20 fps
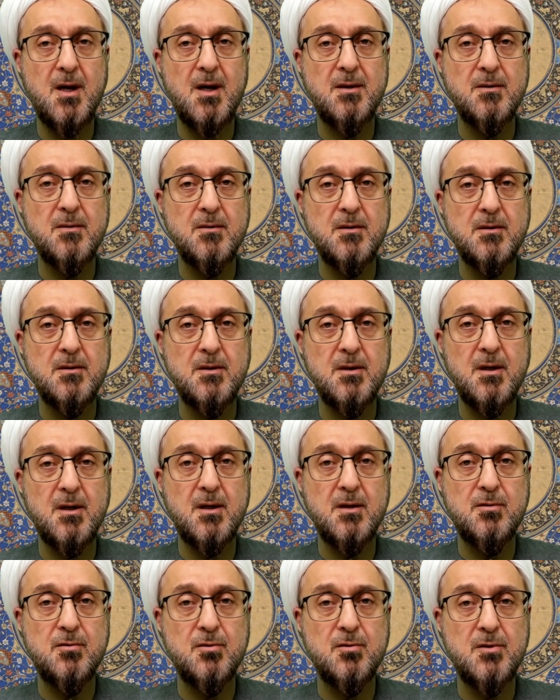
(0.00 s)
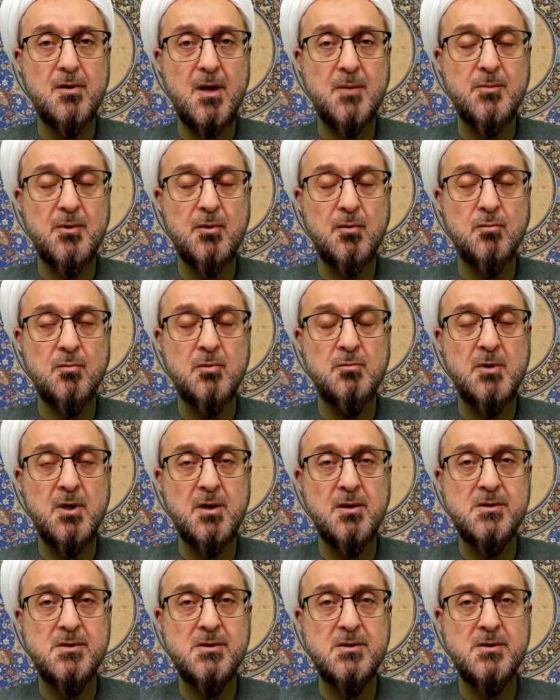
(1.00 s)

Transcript: and to the Amir al-Mu'mineen